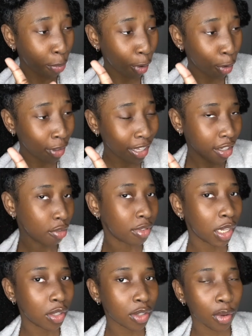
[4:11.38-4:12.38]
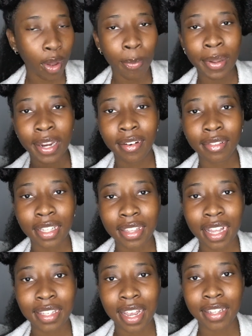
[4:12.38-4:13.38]
bowl and utensil. Apparently
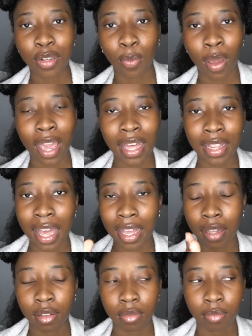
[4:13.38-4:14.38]
that takes away like